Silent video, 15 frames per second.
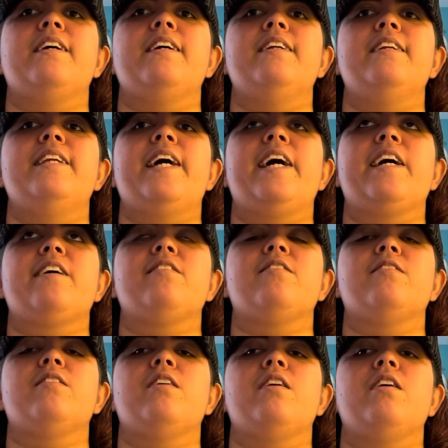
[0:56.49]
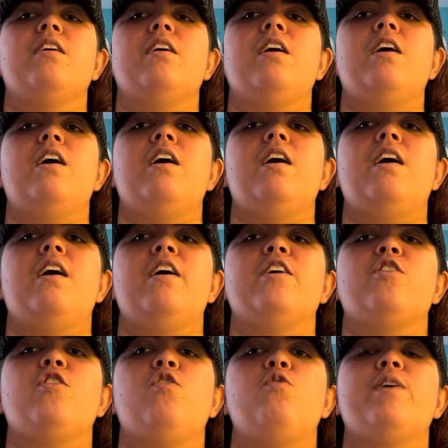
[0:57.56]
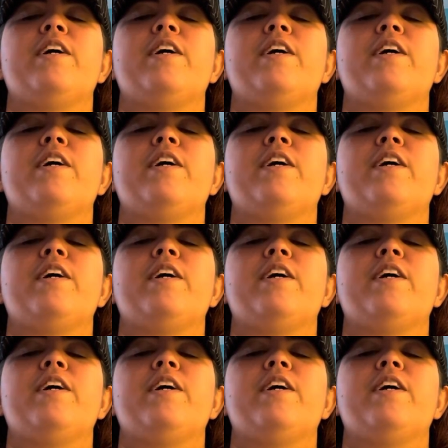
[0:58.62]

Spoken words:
next girl who